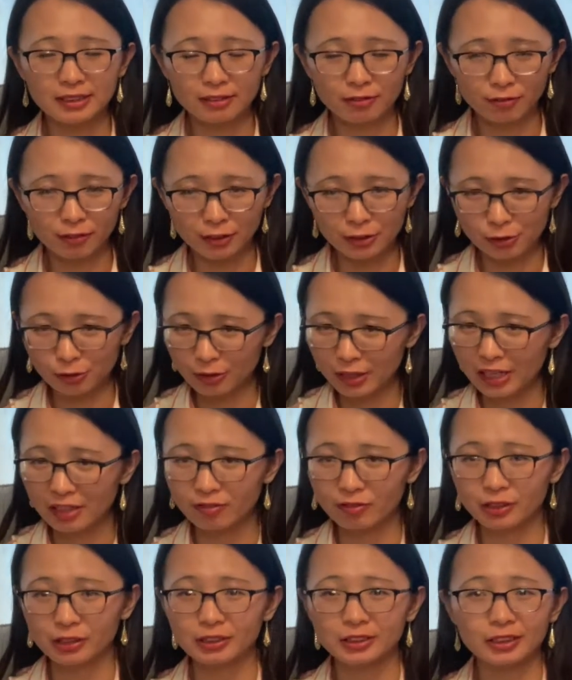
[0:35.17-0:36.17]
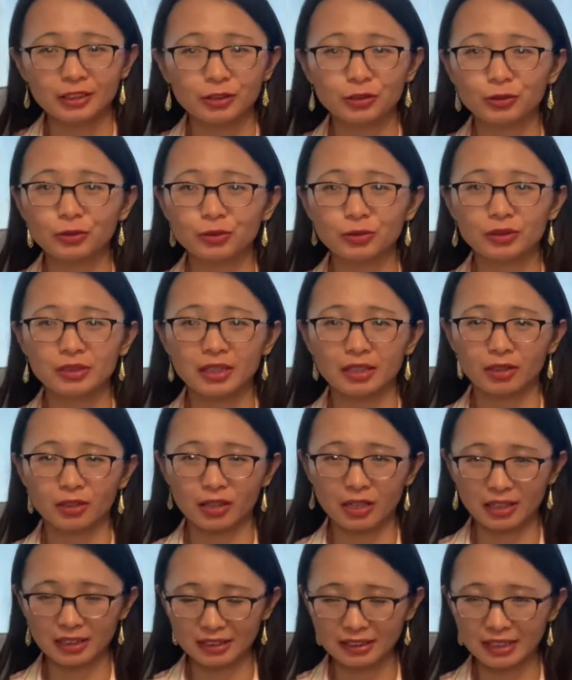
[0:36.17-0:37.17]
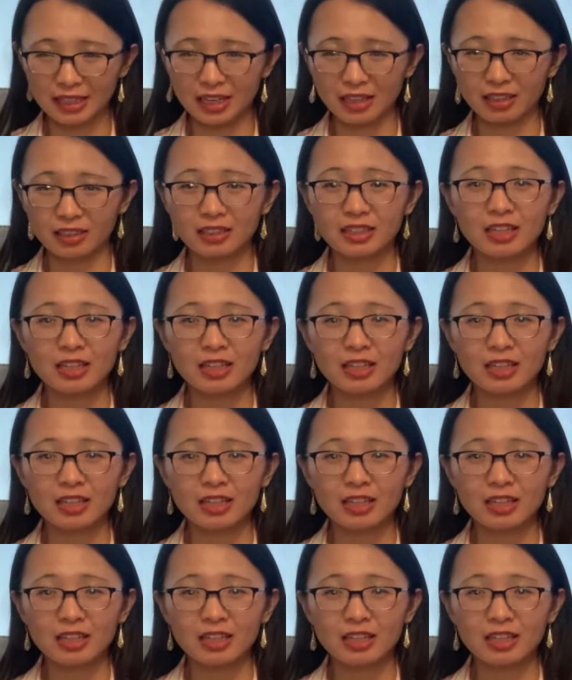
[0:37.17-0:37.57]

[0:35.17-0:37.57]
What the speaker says: forever due to the lockdown